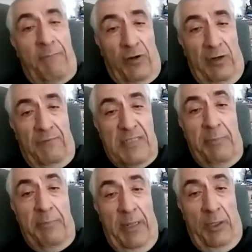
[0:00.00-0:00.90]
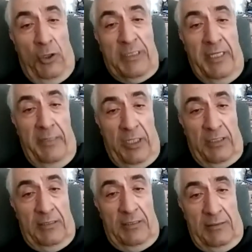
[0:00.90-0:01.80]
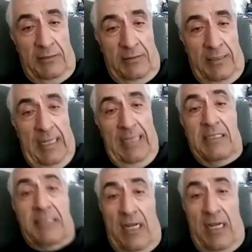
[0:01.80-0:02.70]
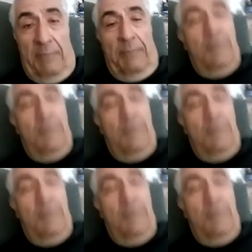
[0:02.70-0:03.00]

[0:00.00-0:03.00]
for a visible minority and immigrant. It's a suck up.